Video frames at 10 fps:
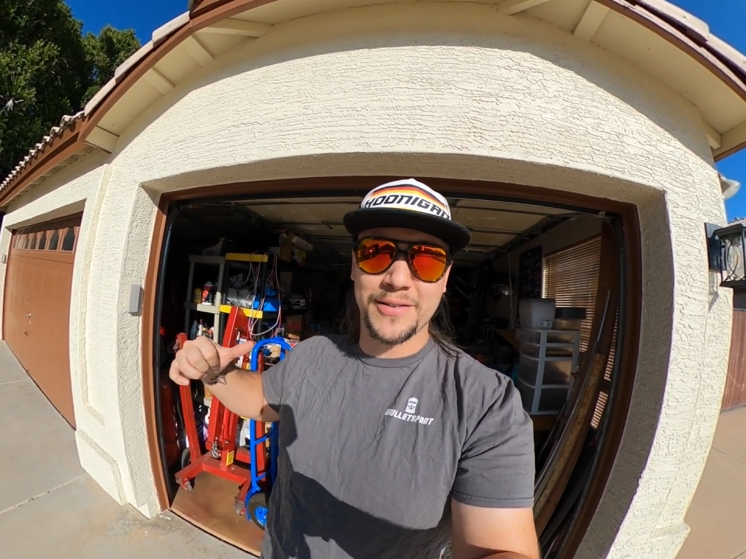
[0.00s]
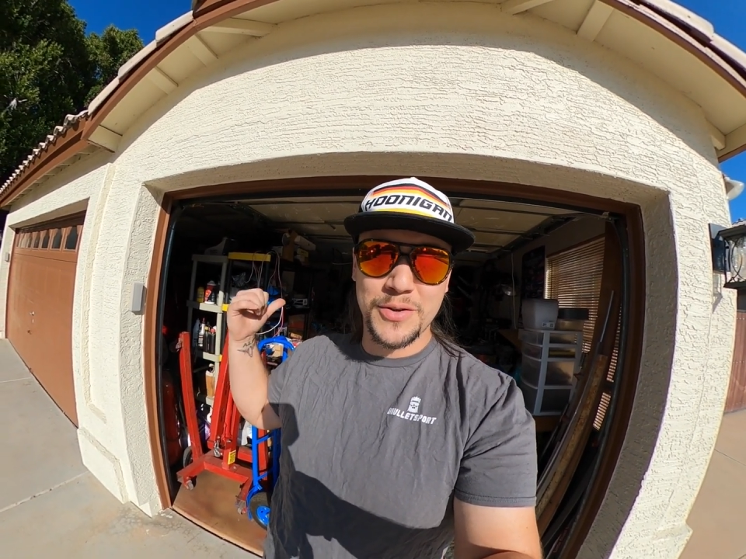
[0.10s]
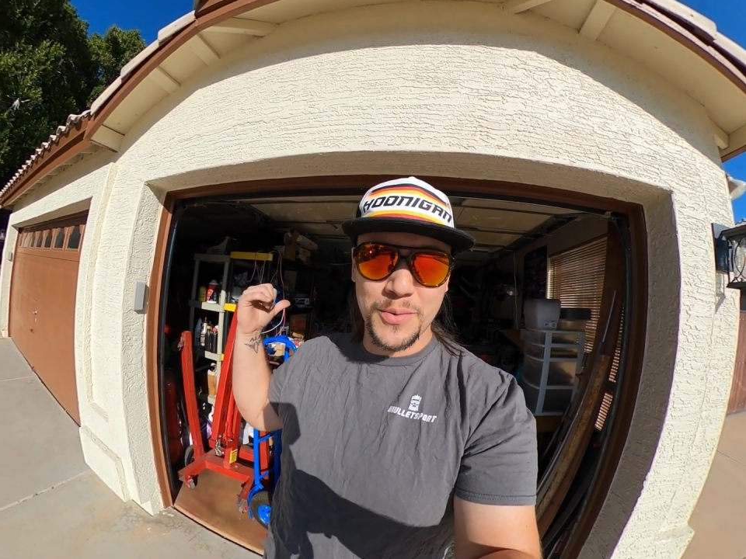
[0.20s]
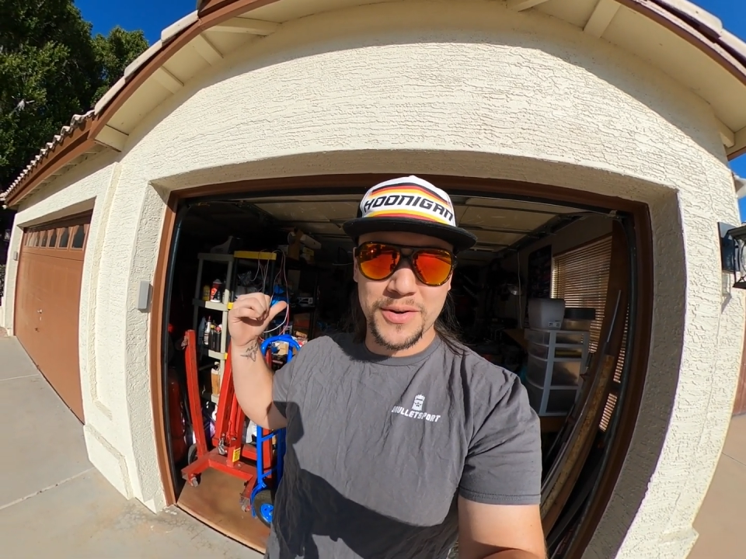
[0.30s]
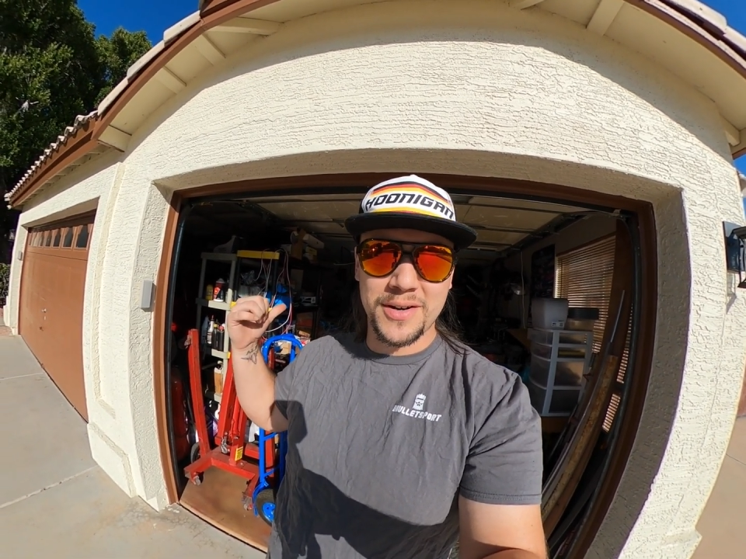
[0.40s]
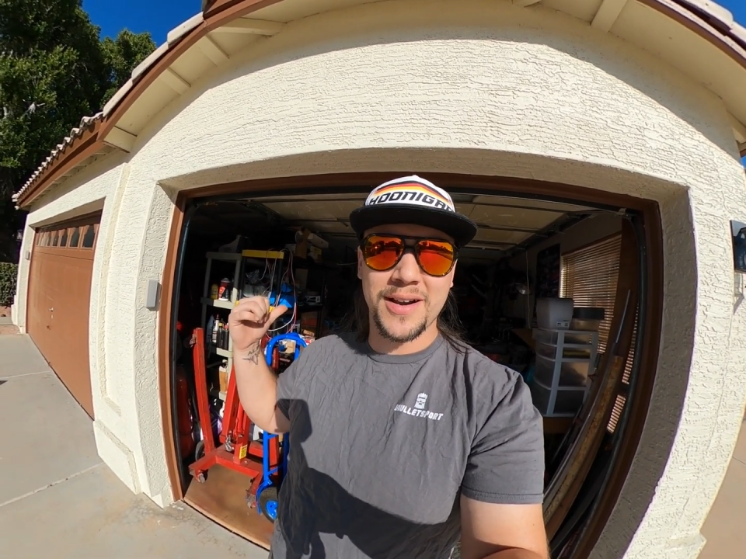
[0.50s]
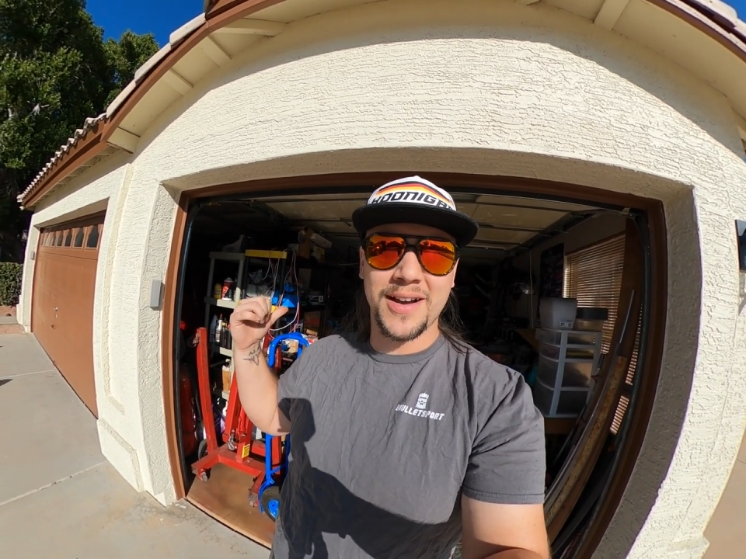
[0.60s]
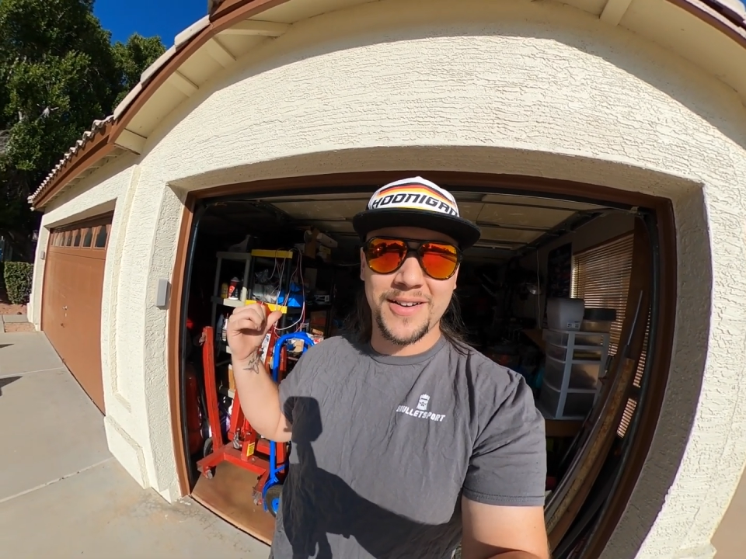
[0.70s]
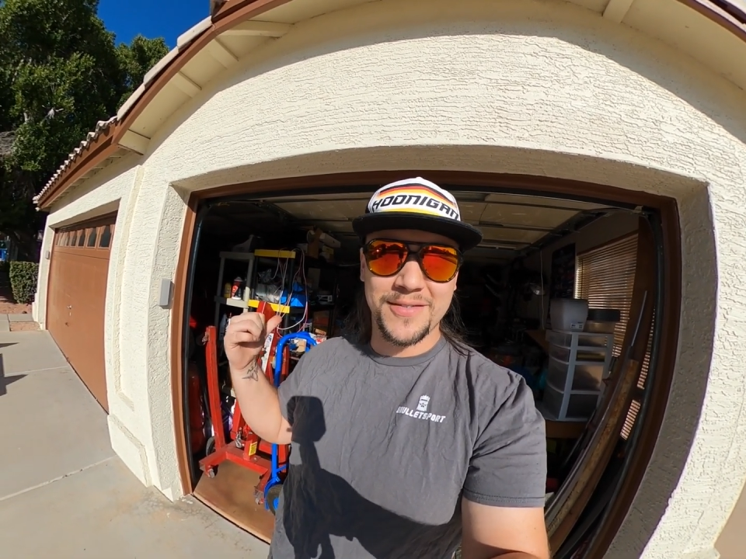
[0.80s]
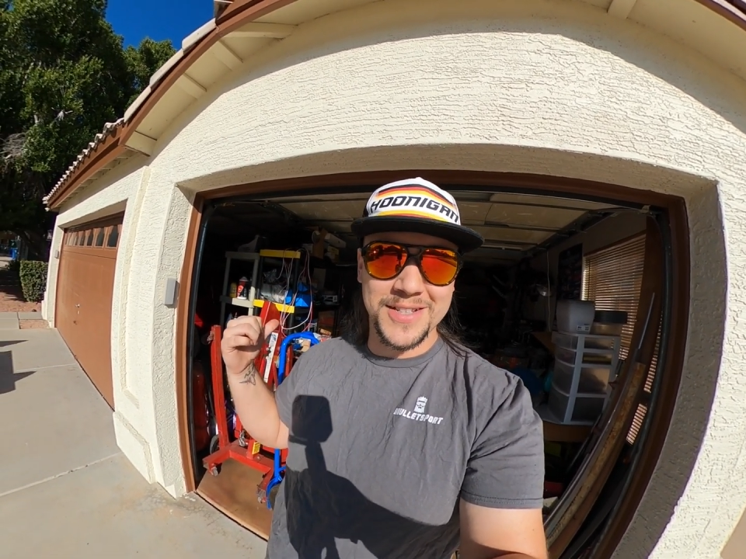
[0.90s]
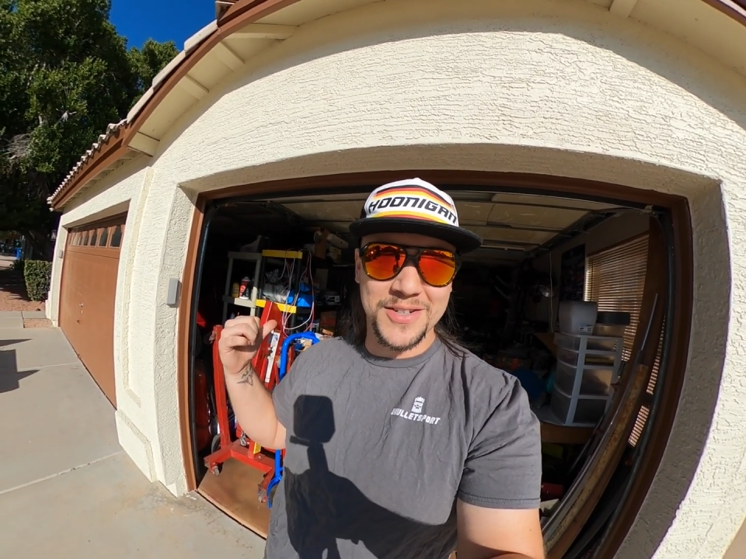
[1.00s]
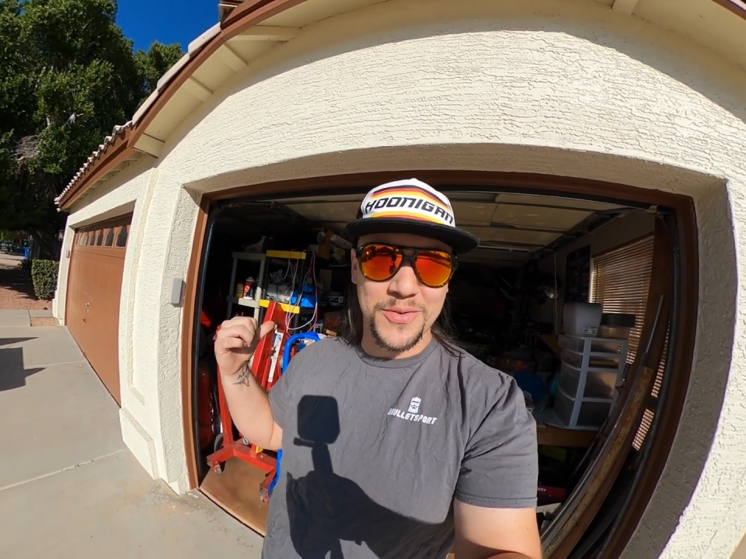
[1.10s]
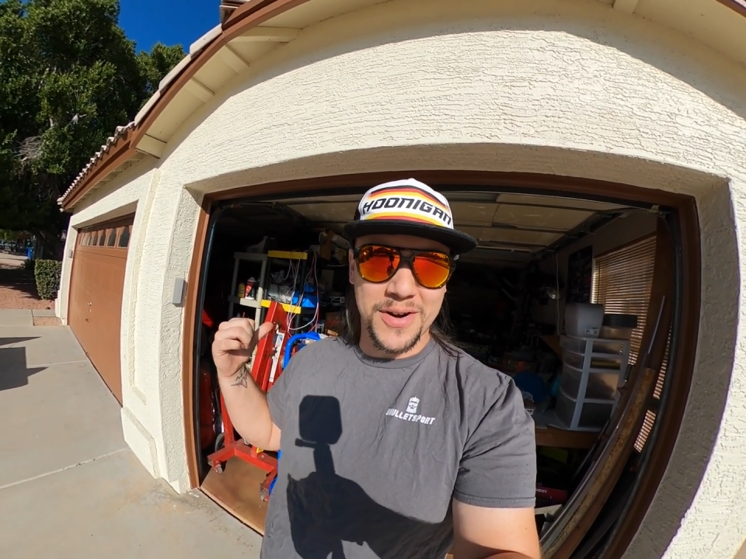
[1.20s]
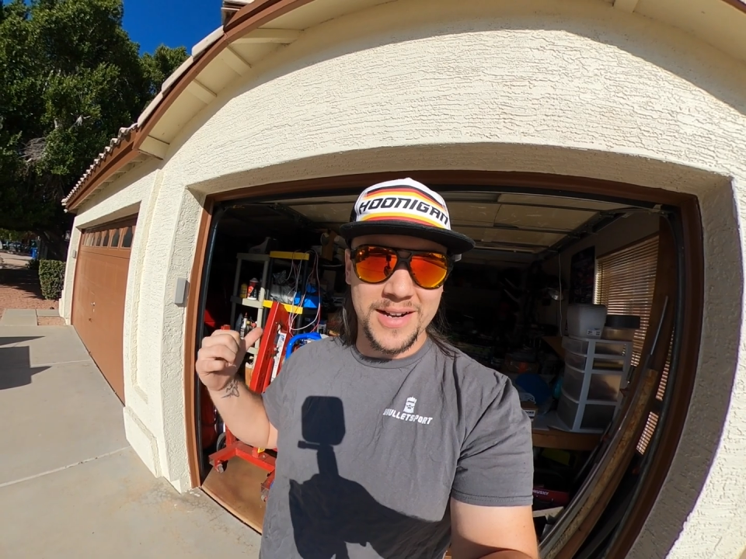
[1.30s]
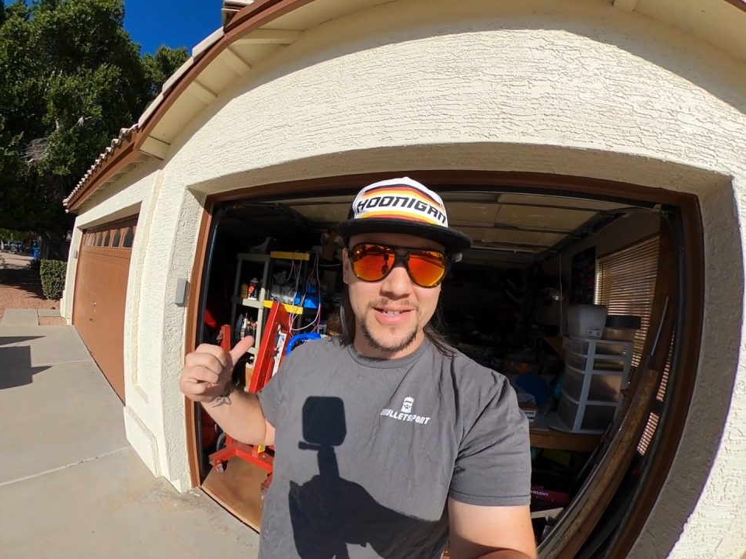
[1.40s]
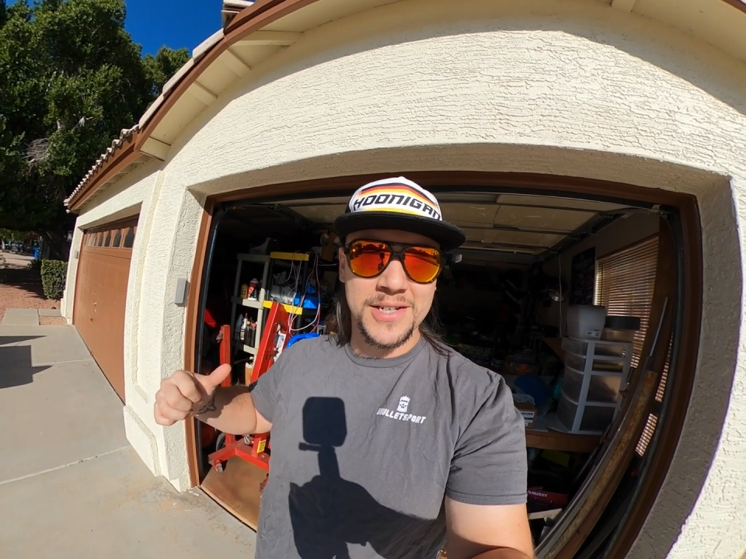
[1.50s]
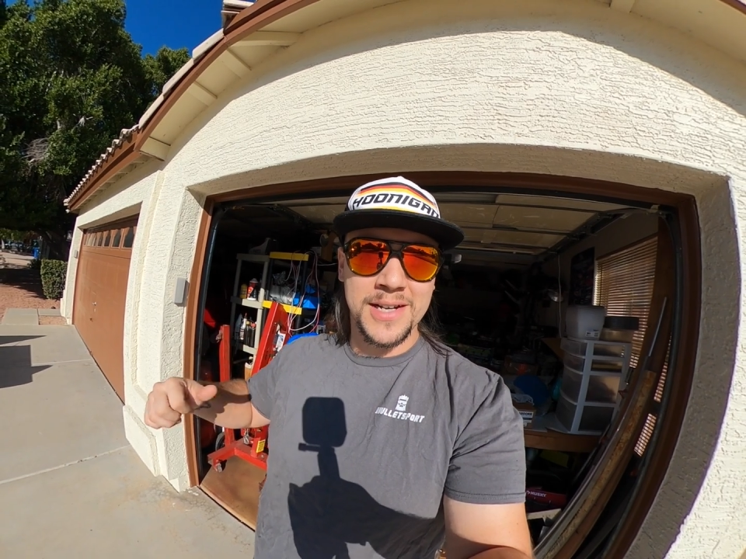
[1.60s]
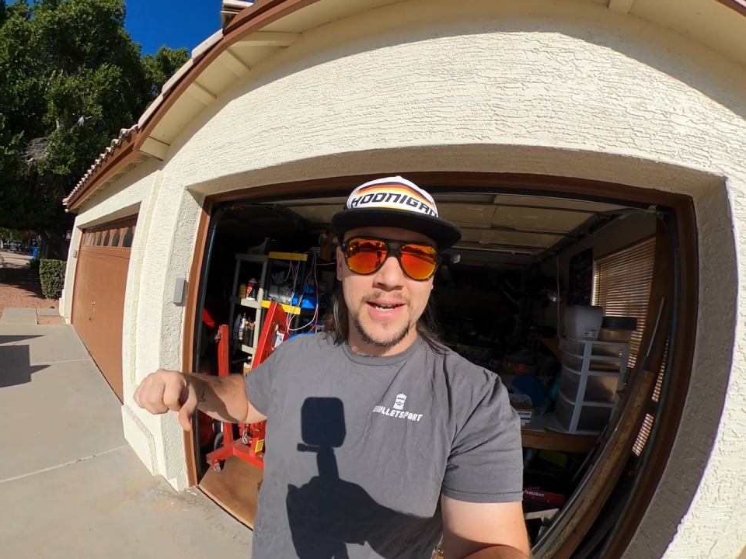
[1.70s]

tour of his garage,